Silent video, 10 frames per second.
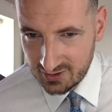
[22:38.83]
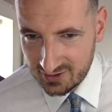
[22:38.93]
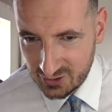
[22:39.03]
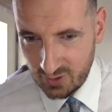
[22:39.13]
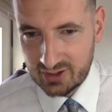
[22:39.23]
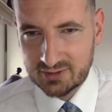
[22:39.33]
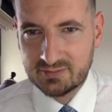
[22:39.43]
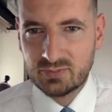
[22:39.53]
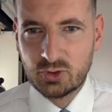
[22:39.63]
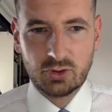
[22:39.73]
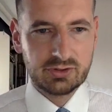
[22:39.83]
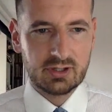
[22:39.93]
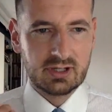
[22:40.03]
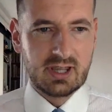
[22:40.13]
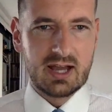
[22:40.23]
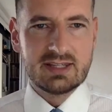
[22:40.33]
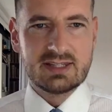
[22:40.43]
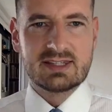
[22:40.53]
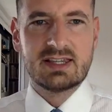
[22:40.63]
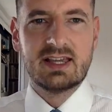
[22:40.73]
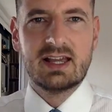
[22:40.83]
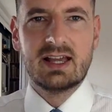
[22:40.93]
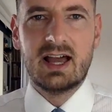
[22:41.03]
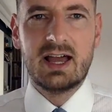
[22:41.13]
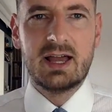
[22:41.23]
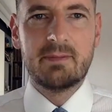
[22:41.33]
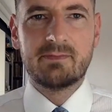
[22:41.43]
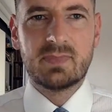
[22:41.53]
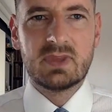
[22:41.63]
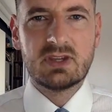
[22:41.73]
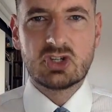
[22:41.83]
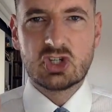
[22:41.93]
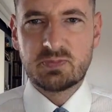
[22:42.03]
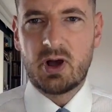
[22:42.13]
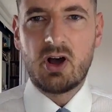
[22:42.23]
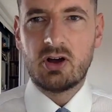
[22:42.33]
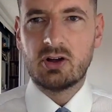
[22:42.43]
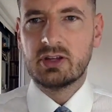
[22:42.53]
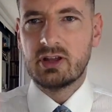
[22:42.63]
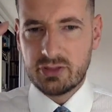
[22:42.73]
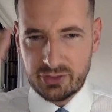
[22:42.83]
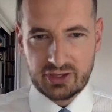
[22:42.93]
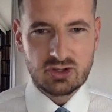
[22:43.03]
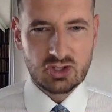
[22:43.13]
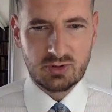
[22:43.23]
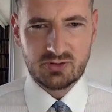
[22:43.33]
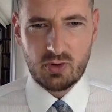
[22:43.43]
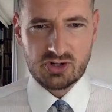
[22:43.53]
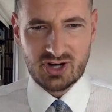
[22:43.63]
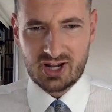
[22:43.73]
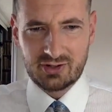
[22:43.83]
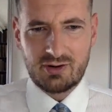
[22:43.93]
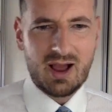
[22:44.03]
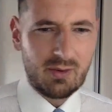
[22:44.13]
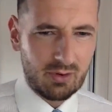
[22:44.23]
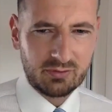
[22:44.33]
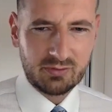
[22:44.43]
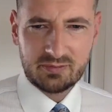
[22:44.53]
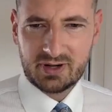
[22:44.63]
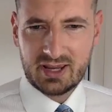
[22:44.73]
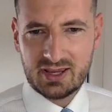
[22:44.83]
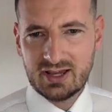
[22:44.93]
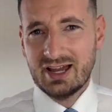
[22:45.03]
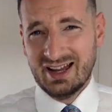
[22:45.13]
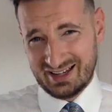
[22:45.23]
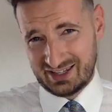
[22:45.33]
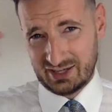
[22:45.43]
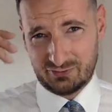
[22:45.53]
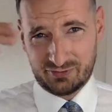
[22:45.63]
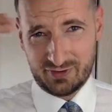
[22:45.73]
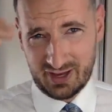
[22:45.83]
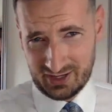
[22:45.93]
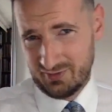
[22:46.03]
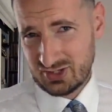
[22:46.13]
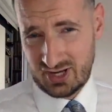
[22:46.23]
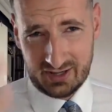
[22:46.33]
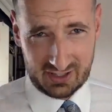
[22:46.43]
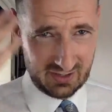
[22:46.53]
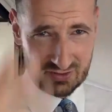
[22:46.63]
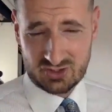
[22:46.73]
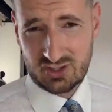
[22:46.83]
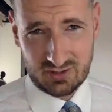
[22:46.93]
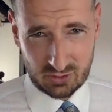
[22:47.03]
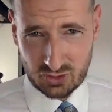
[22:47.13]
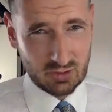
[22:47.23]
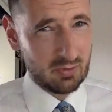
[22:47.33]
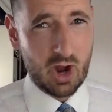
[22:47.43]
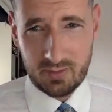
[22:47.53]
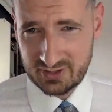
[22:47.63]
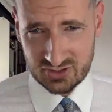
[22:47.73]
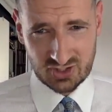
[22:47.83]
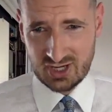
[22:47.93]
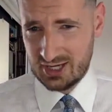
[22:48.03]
You're welcome. Good. Guys, spot on. Thank you so much for watching. I don't know how long we've been here. Give us a like. Give us some comments.